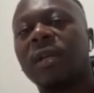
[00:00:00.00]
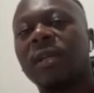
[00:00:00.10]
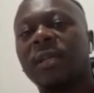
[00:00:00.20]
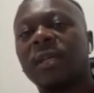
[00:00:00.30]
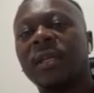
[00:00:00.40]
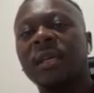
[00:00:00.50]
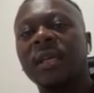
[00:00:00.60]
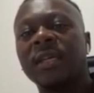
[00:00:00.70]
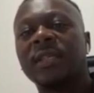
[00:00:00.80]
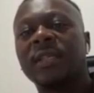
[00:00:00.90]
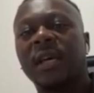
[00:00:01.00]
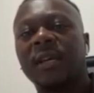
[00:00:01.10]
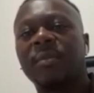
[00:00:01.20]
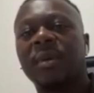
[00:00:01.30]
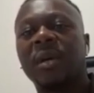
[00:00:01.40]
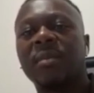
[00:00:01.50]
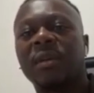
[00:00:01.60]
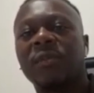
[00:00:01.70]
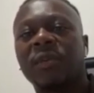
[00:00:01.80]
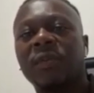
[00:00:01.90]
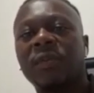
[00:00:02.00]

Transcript: and started becoming a recruiter.